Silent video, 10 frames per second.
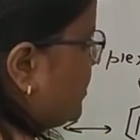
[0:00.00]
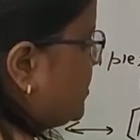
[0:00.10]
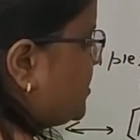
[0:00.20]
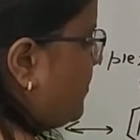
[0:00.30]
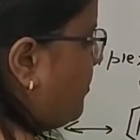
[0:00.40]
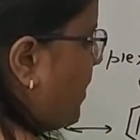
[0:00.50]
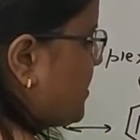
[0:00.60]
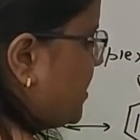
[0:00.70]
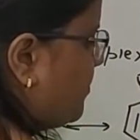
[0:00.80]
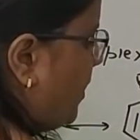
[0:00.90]
This is
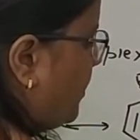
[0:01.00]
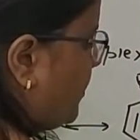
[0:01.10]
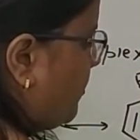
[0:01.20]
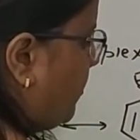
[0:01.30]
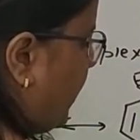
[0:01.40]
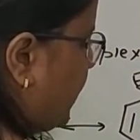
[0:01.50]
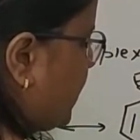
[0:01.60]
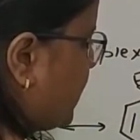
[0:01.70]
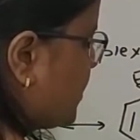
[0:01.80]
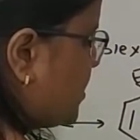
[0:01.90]
a sigma pi.
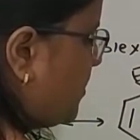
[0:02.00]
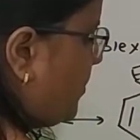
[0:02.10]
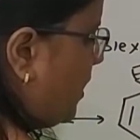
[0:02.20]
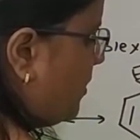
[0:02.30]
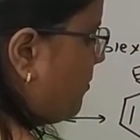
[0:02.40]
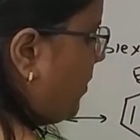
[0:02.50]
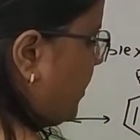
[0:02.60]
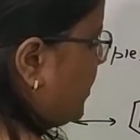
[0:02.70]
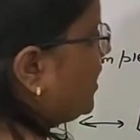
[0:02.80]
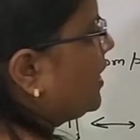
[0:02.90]
Sigma pi.